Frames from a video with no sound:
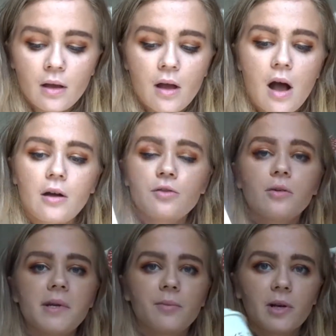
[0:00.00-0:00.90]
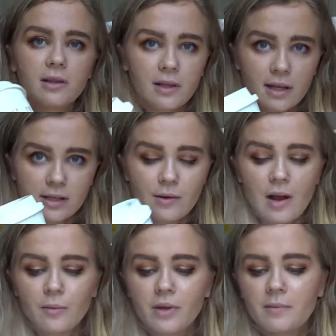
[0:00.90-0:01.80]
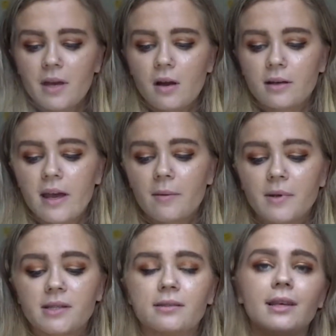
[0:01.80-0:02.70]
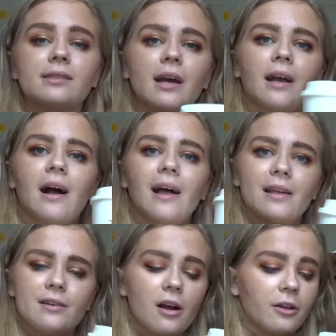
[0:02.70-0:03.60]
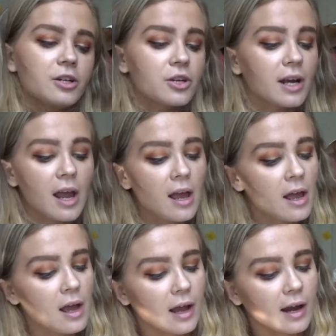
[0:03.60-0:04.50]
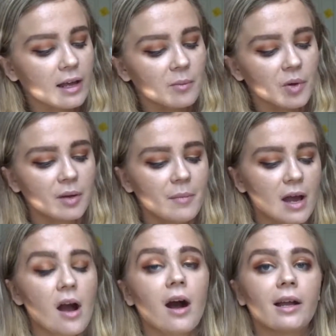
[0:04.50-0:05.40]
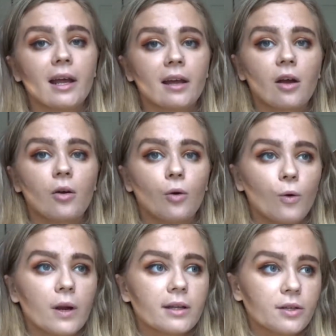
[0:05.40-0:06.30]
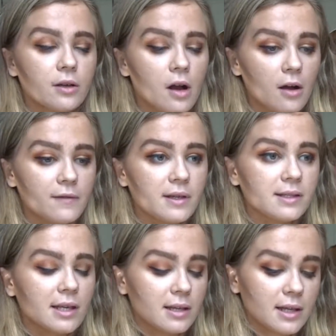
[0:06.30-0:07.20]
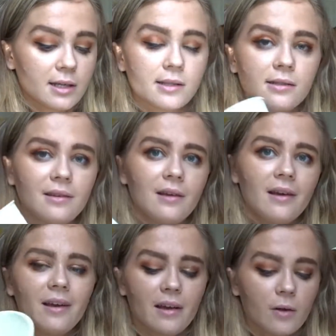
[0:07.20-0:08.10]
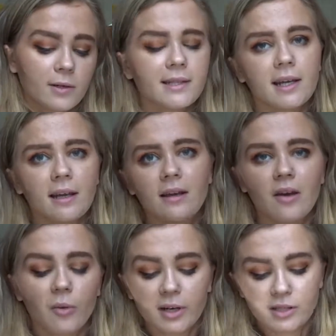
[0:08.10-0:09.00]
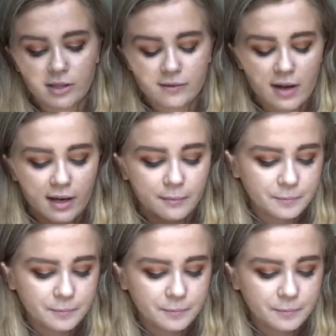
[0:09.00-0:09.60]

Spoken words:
I'll normally bring this around with me on campus. This I got at Dollar Tree, and I can put my hot and cold coffees in this, or tea. It works just fine.